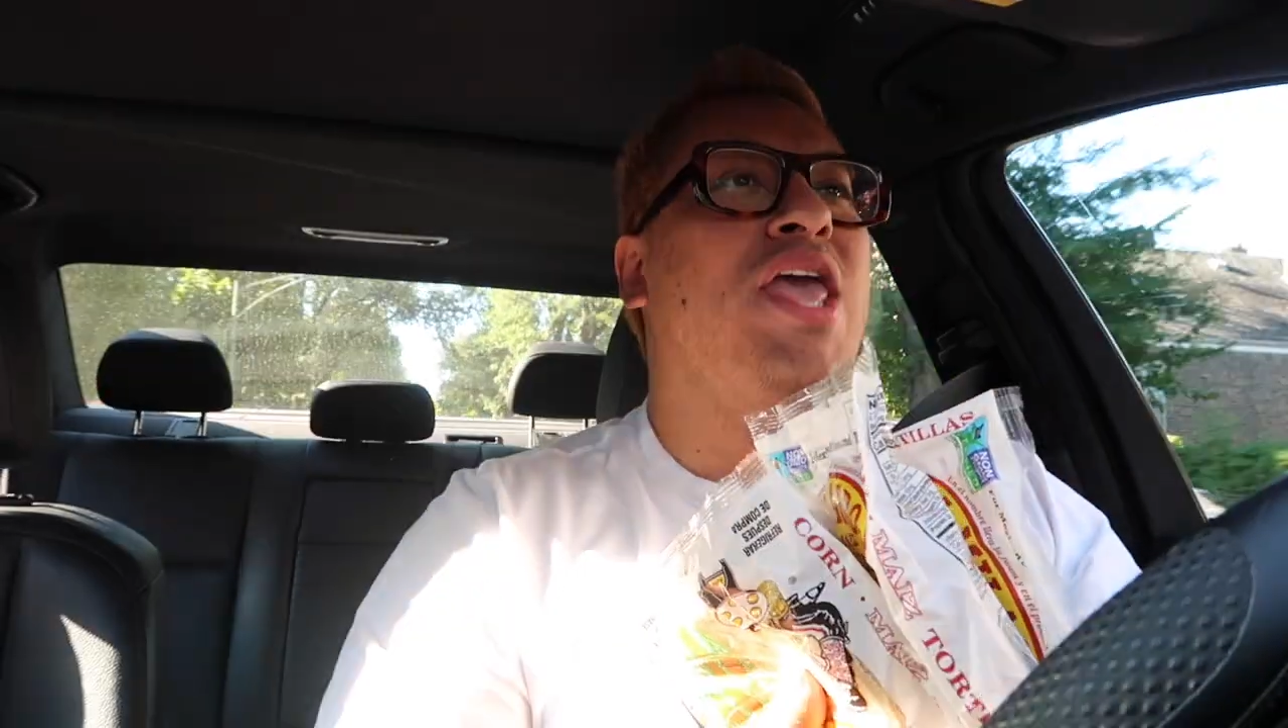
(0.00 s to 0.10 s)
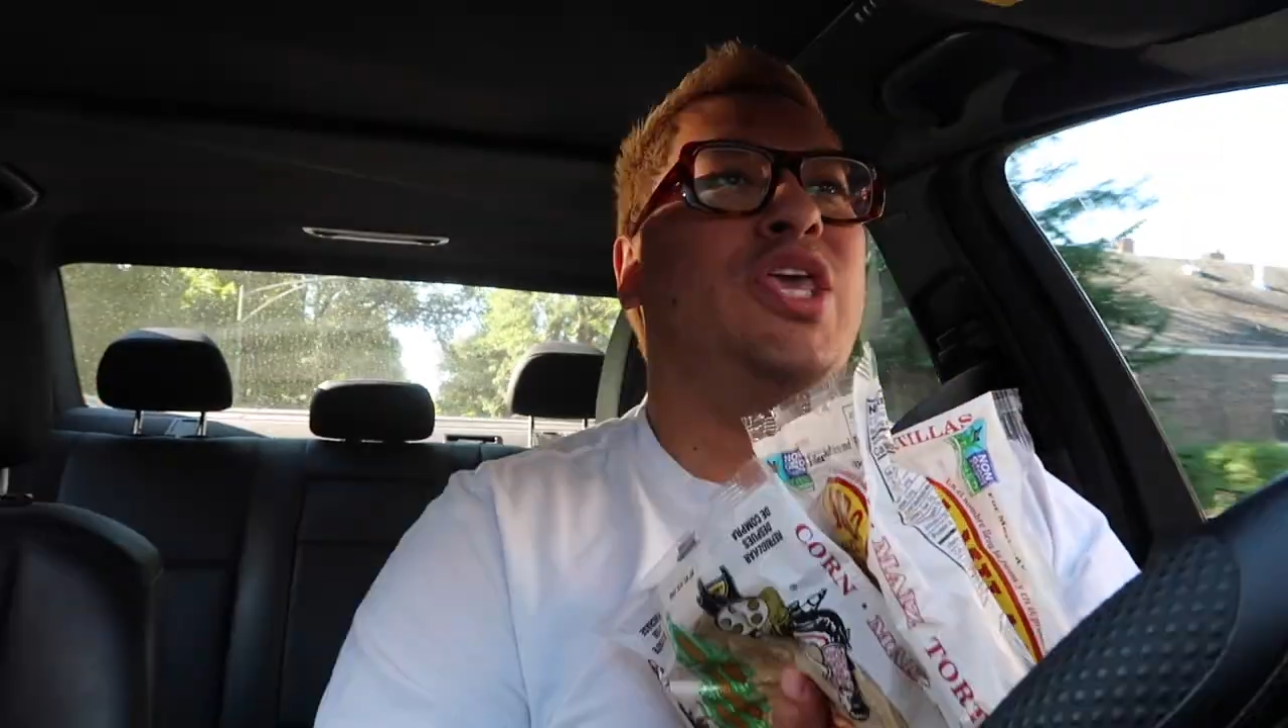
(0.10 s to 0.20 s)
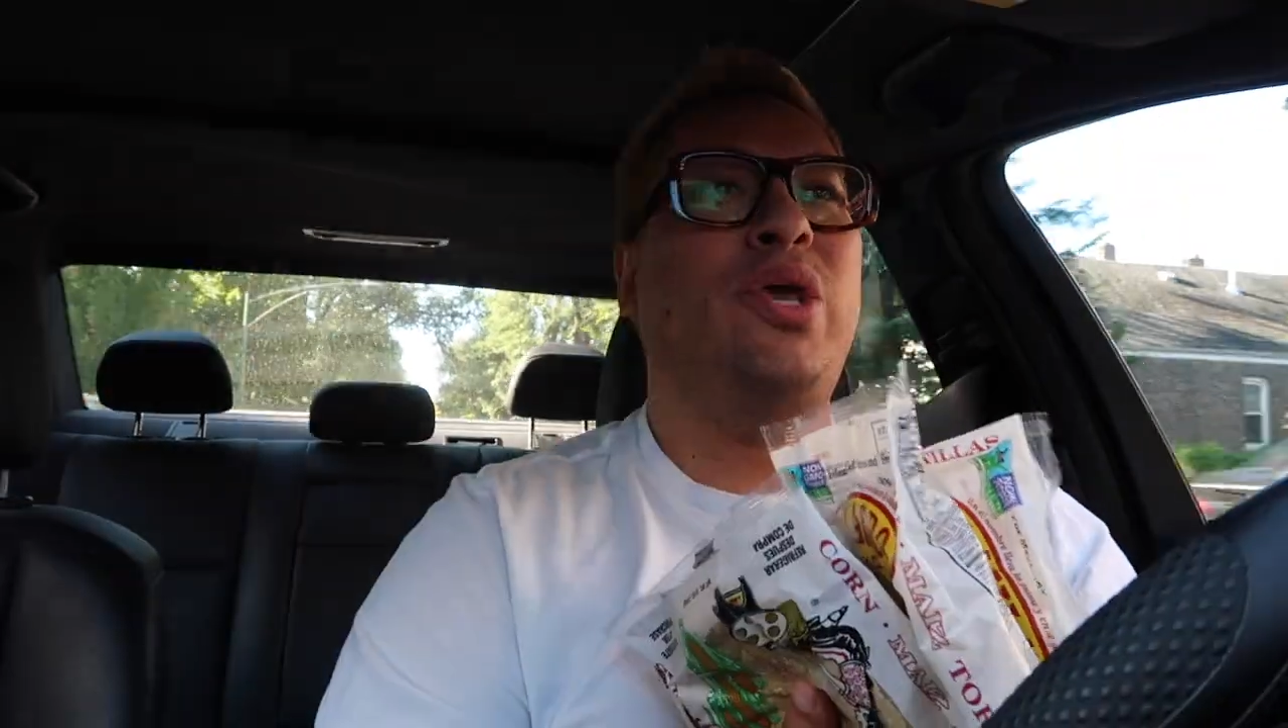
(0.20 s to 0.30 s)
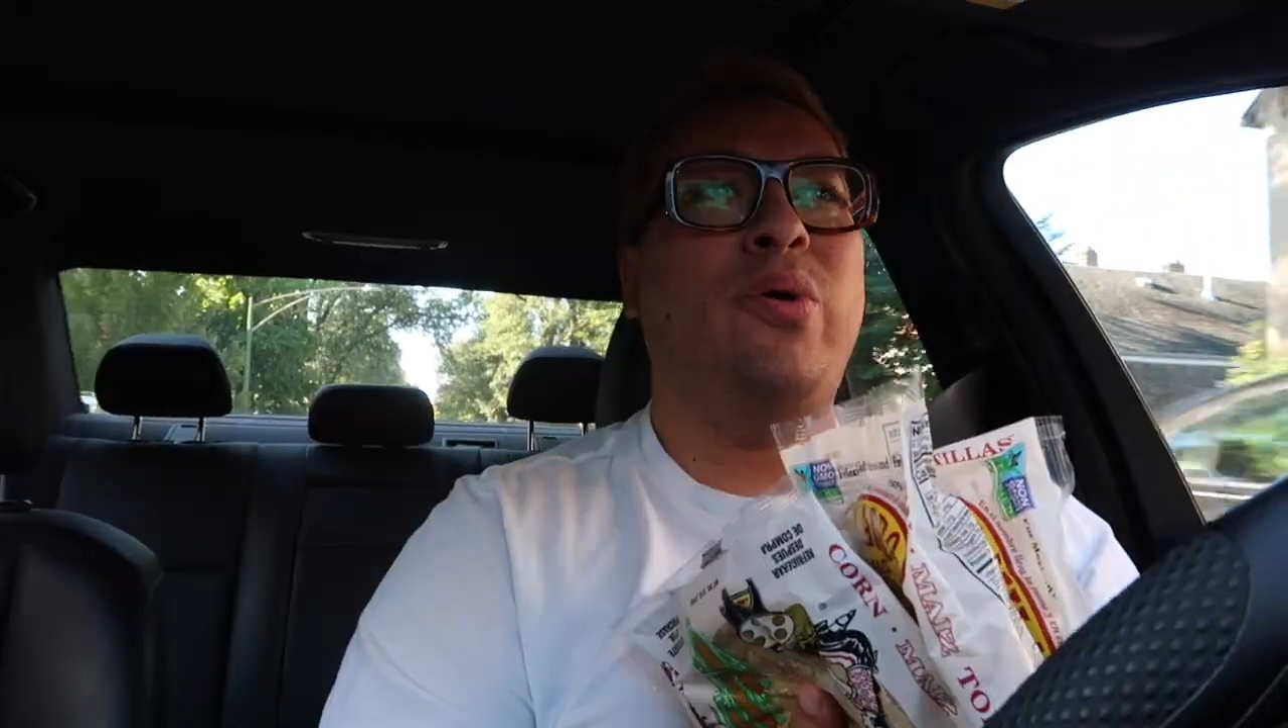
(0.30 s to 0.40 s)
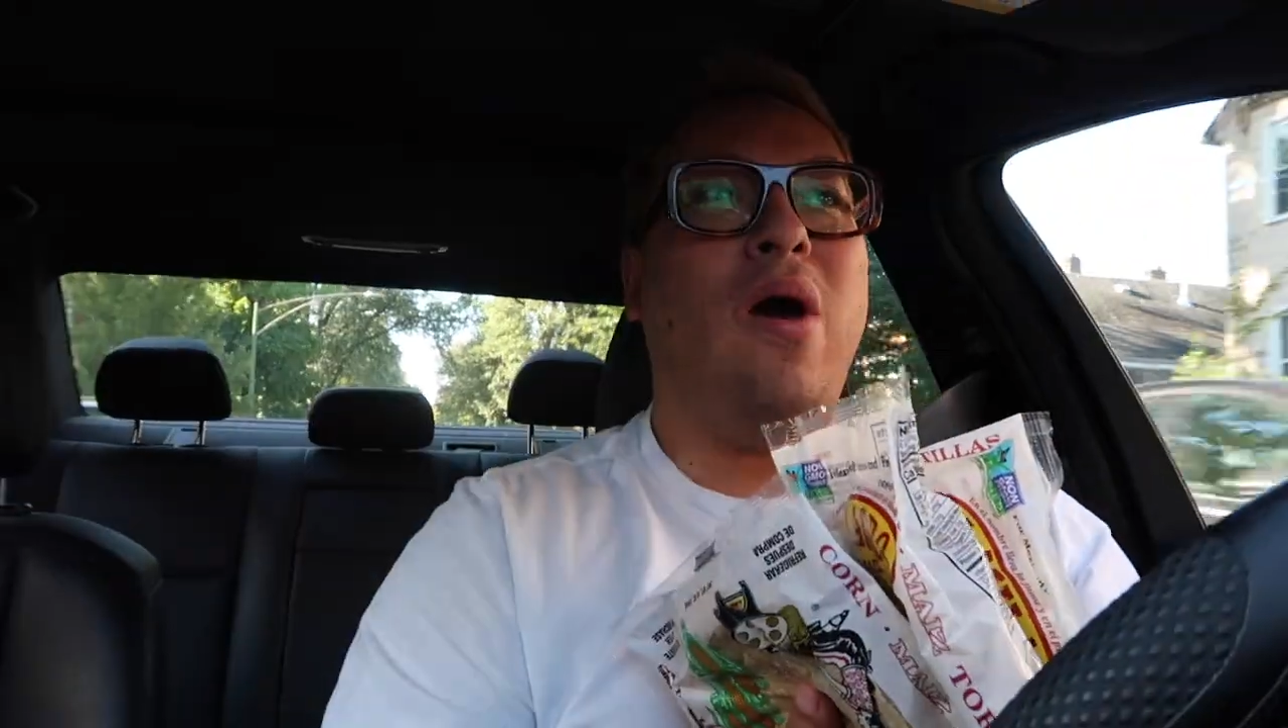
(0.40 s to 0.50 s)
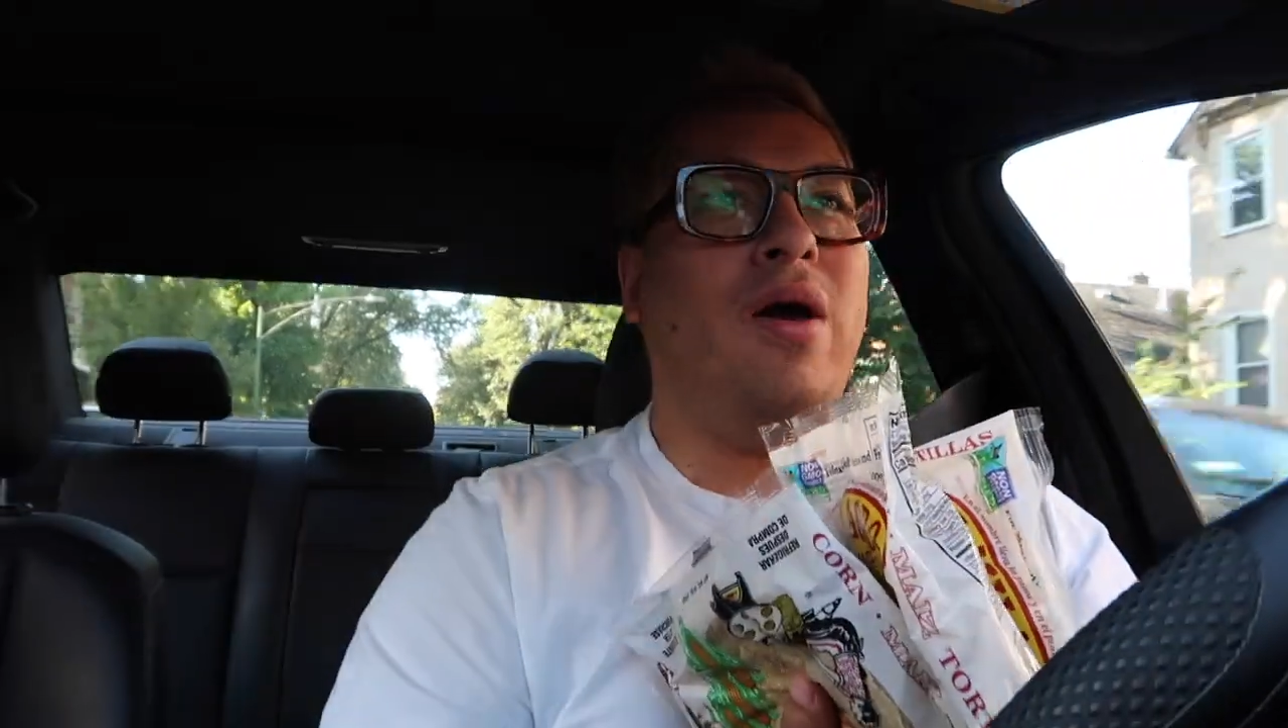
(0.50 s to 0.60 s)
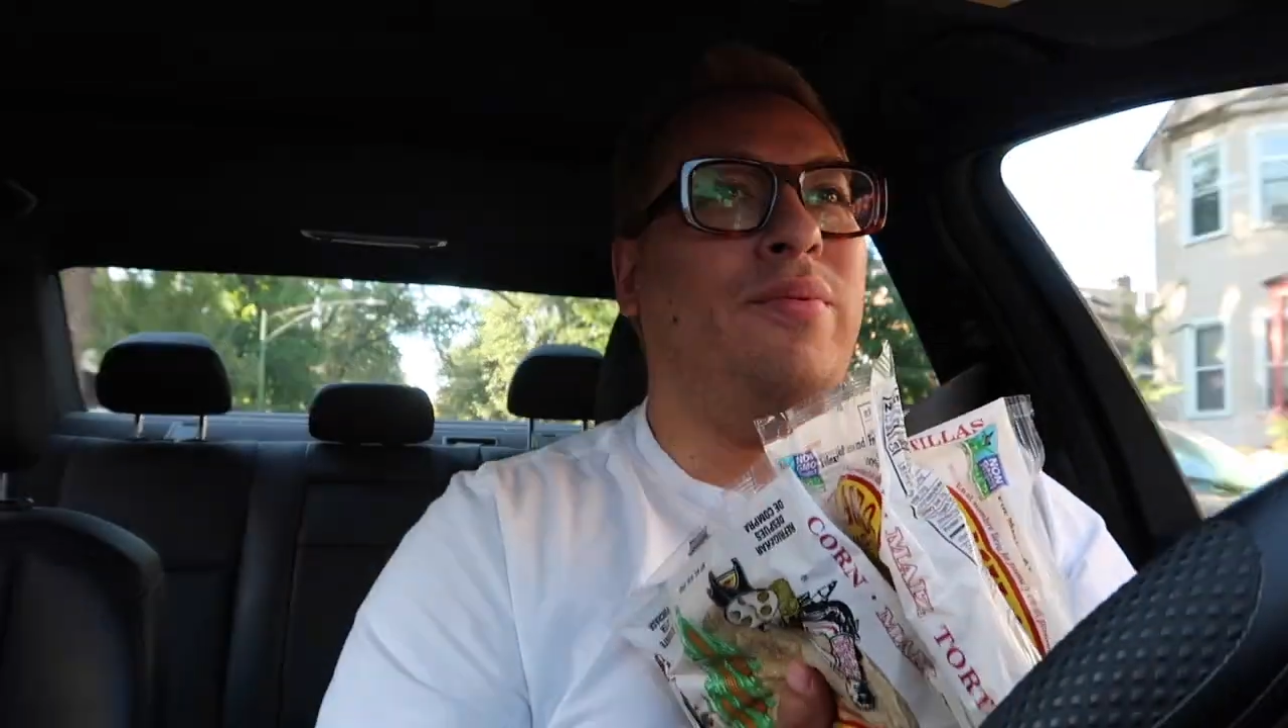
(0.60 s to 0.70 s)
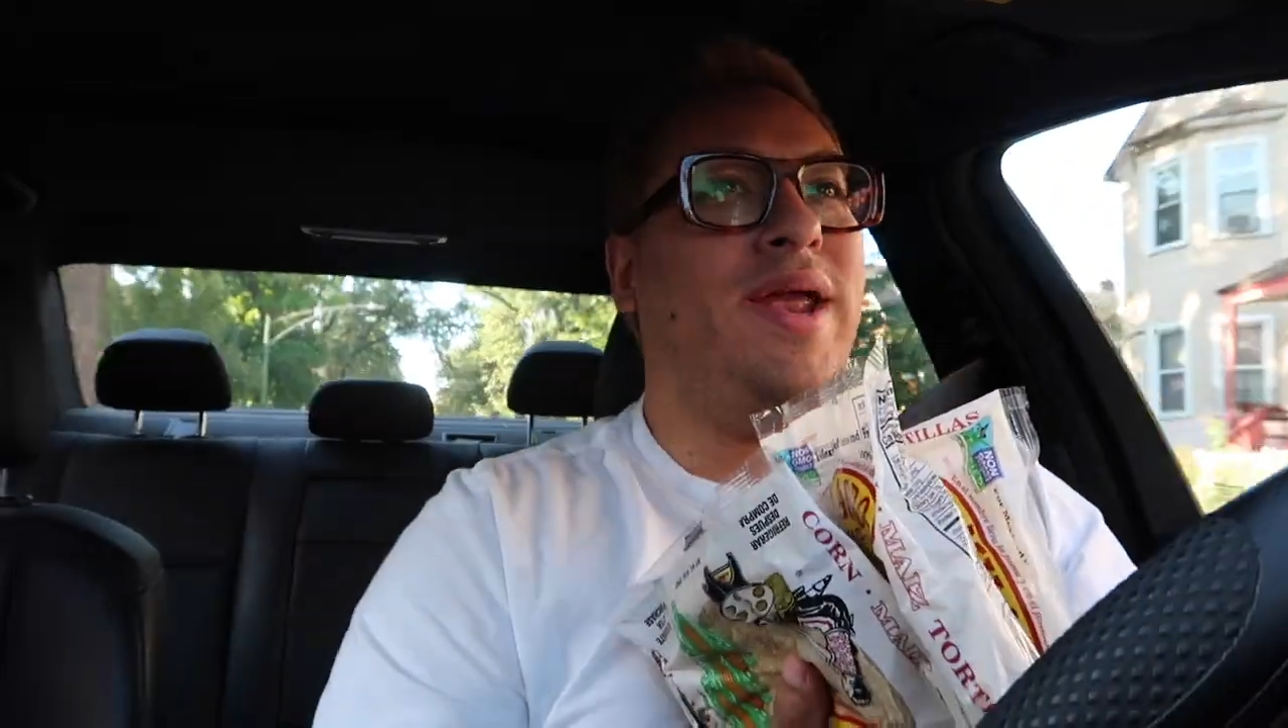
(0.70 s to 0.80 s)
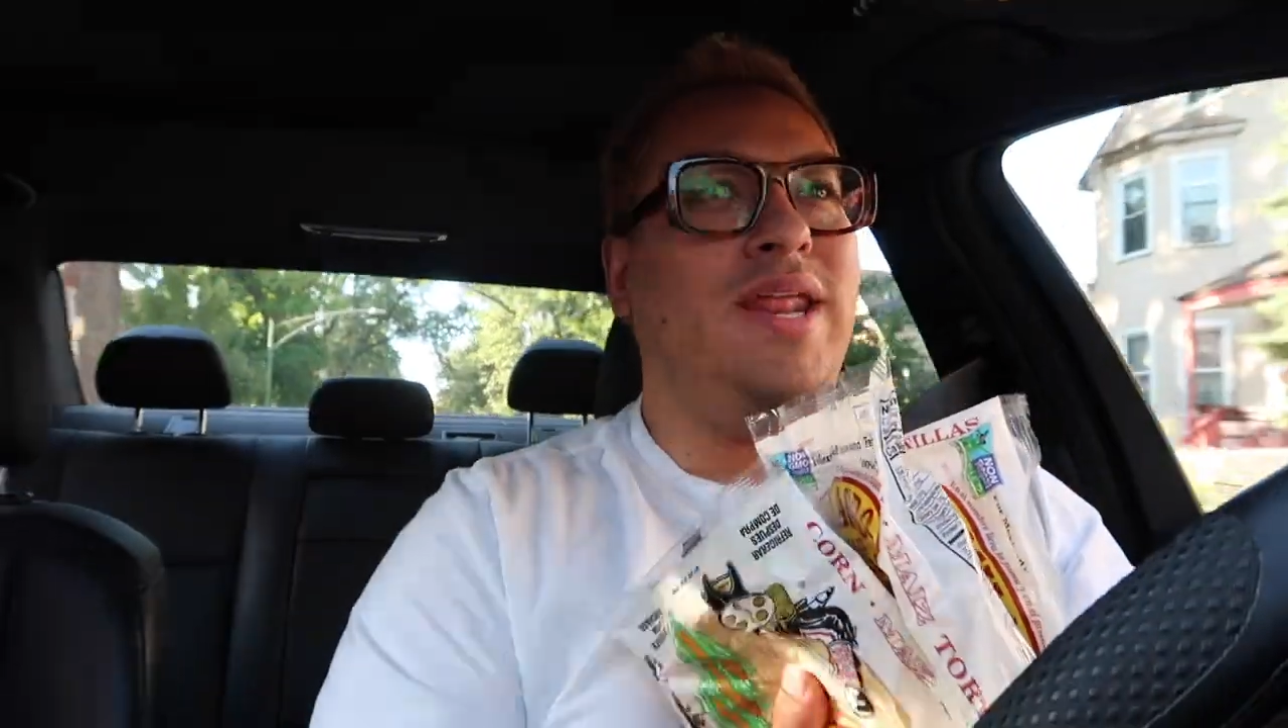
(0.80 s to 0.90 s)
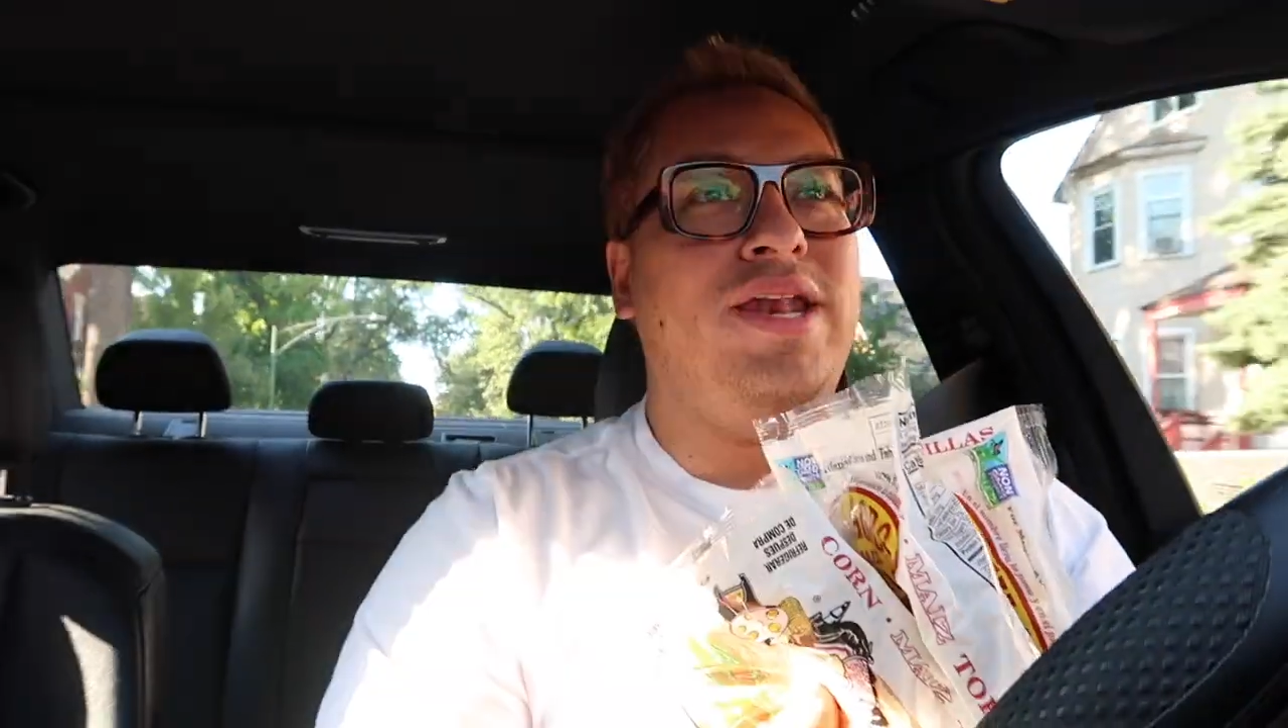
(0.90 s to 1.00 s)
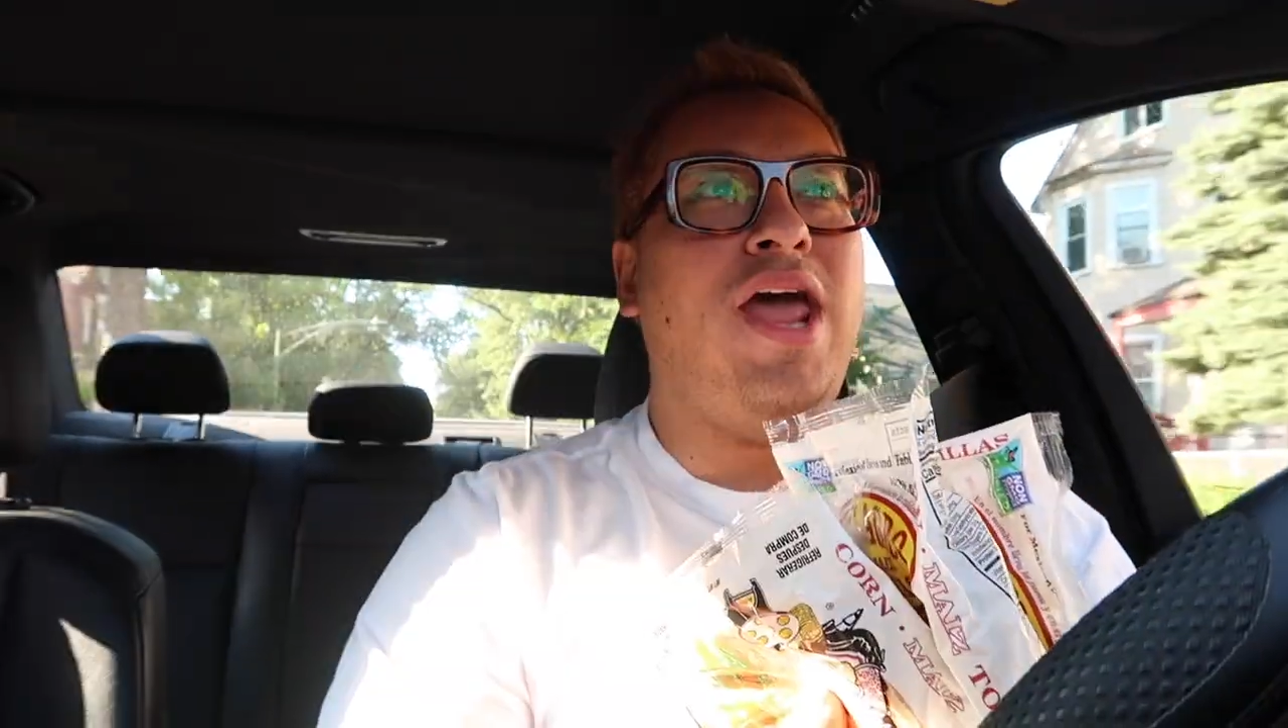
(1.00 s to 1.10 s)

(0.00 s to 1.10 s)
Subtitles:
you already